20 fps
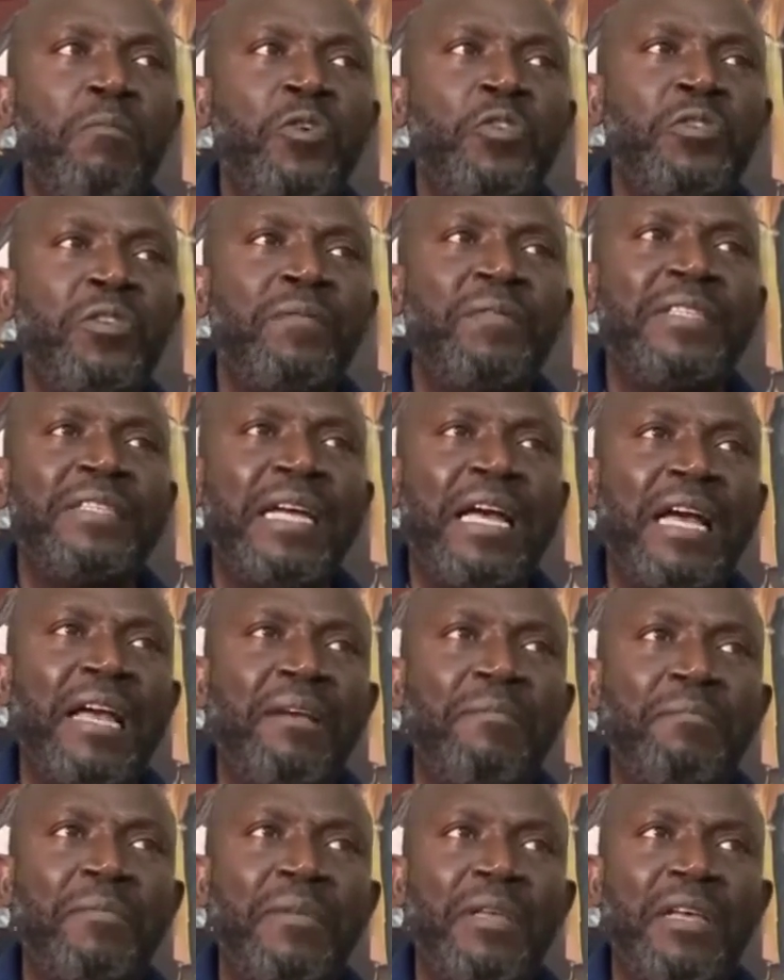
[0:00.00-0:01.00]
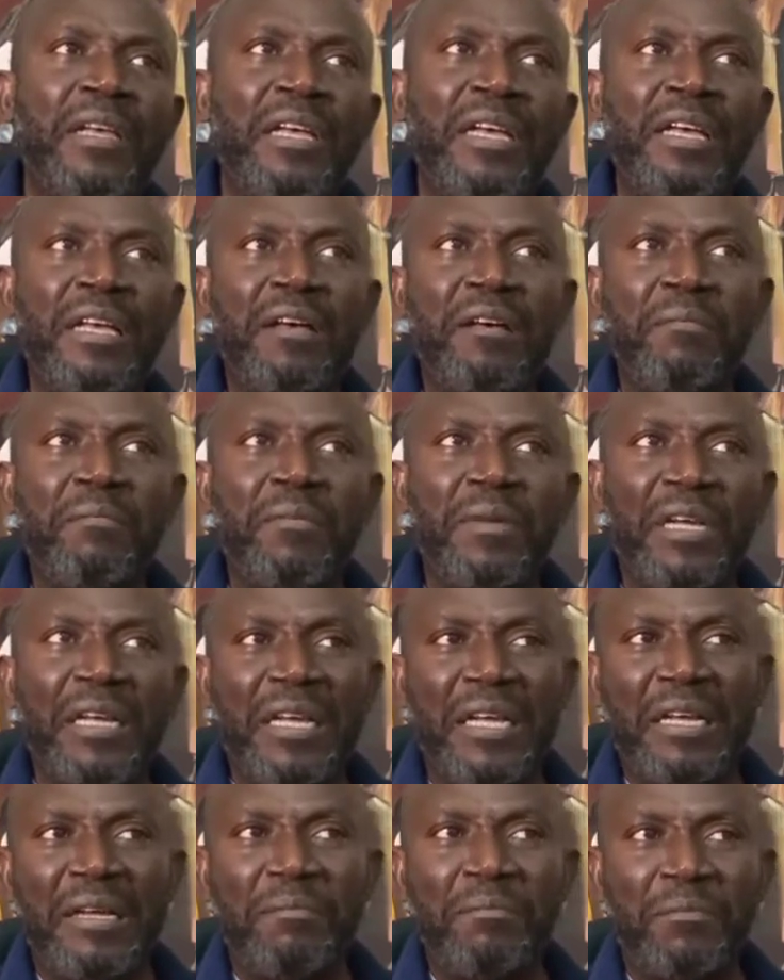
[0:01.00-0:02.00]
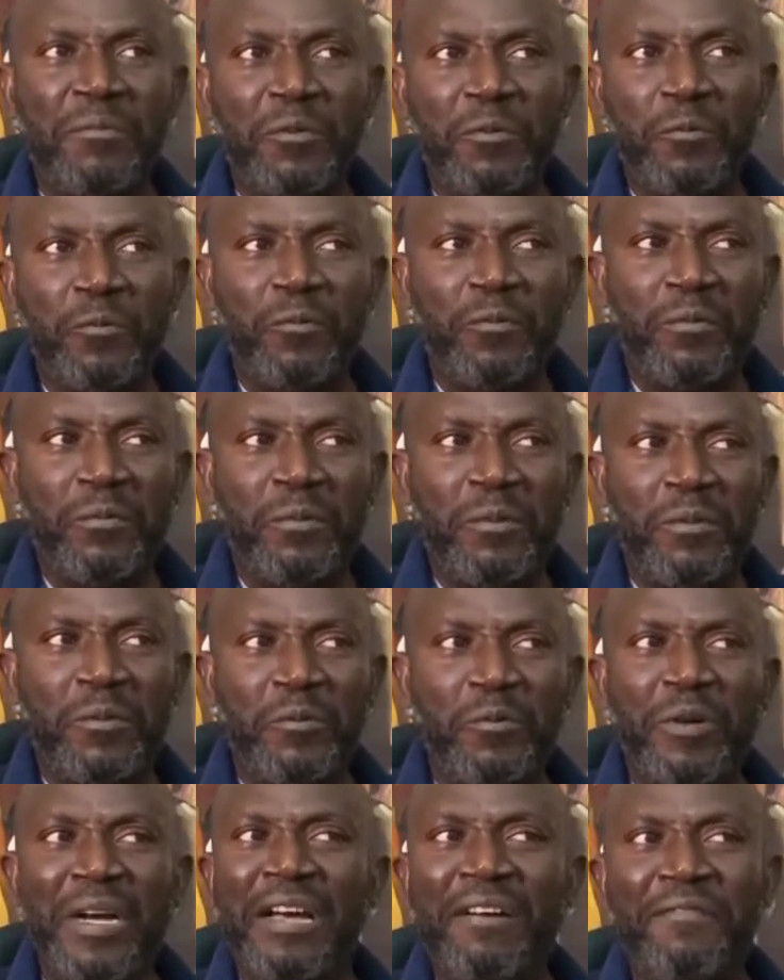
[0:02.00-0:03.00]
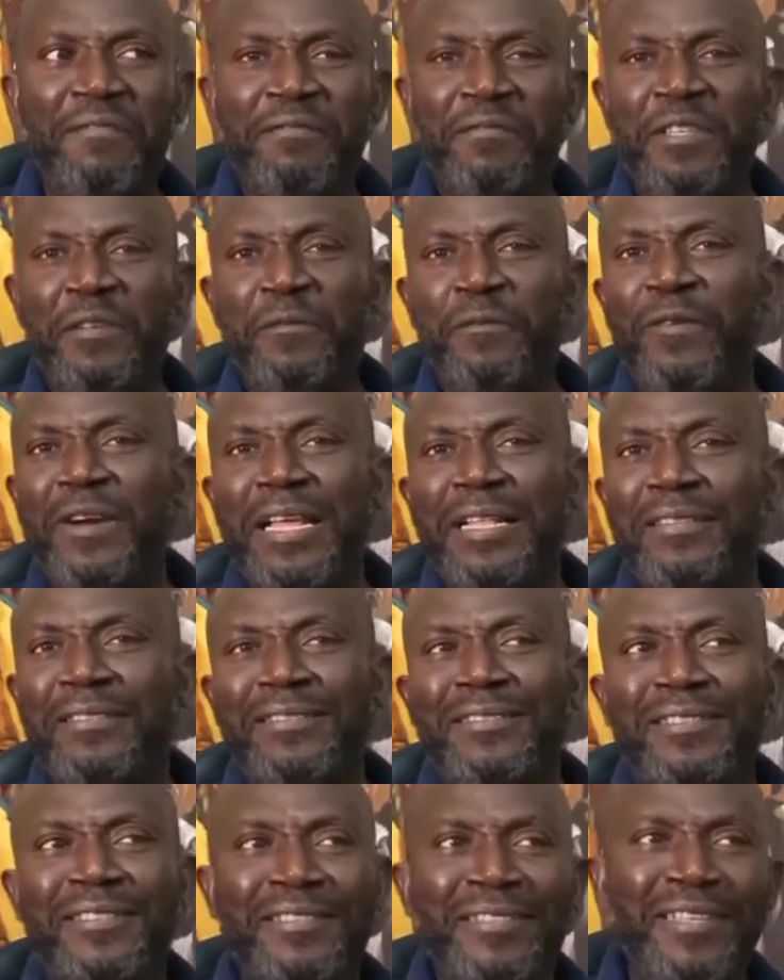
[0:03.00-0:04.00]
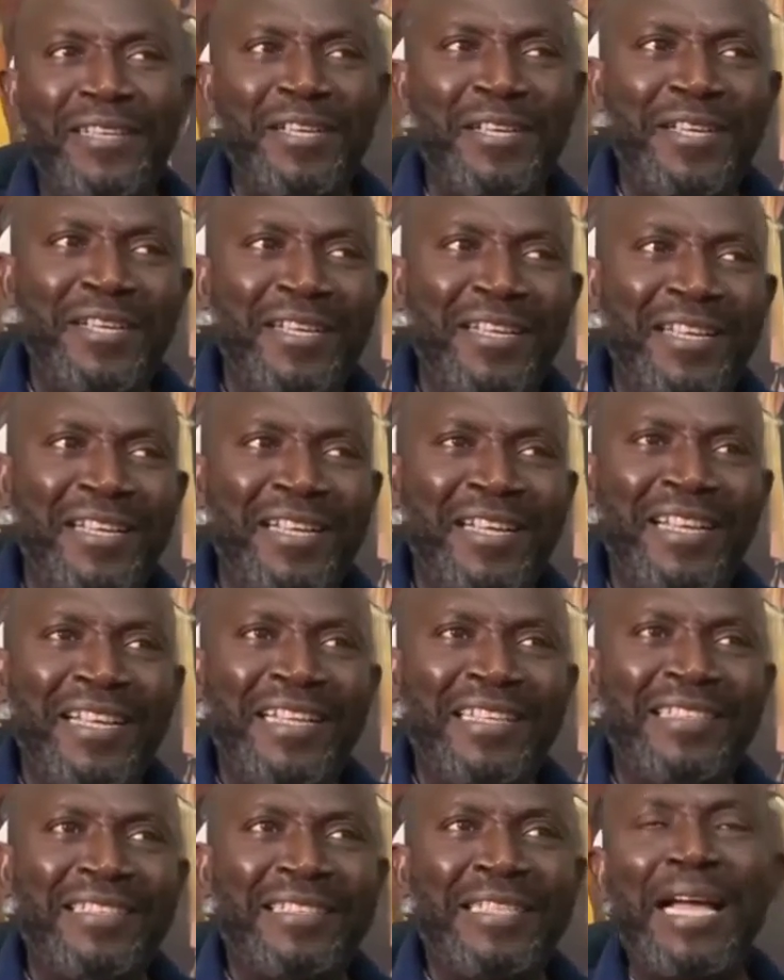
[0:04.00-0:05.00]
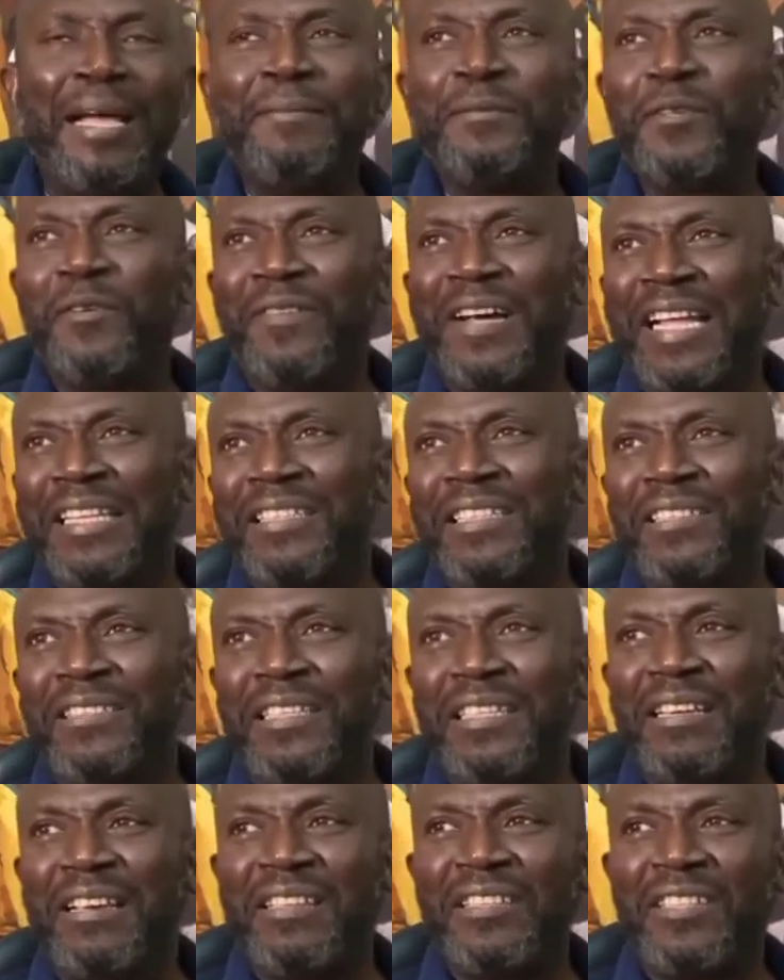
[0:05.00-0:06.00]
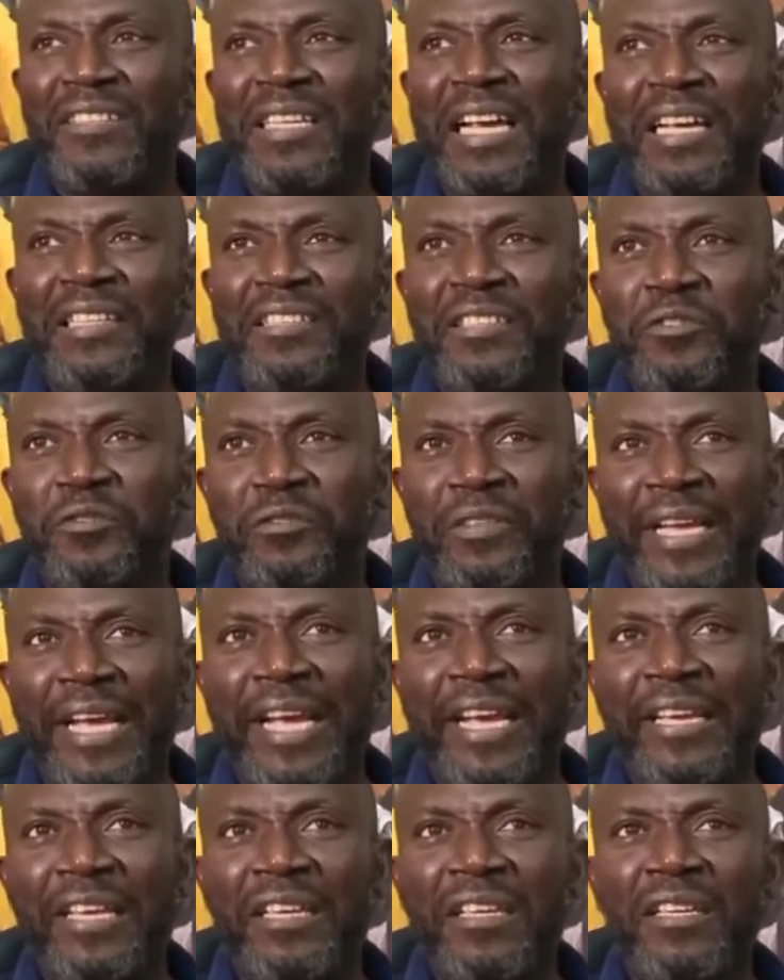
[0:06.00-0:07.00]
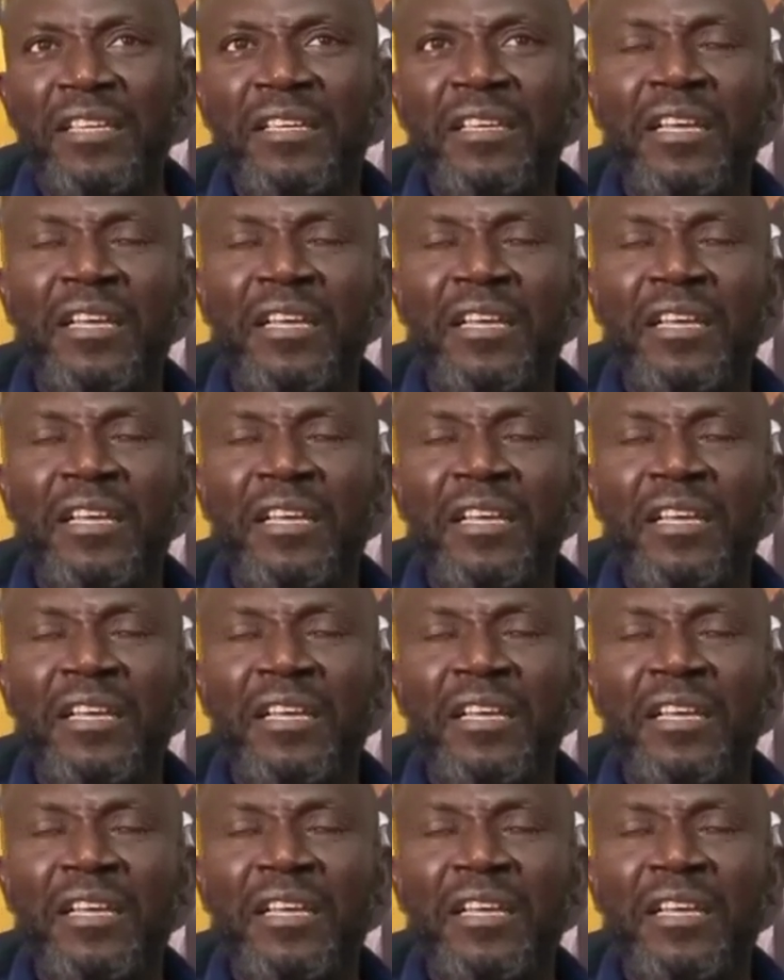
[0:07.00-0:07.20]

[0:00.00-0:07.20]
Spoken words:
Most of the time, you have different types of artists in our society today.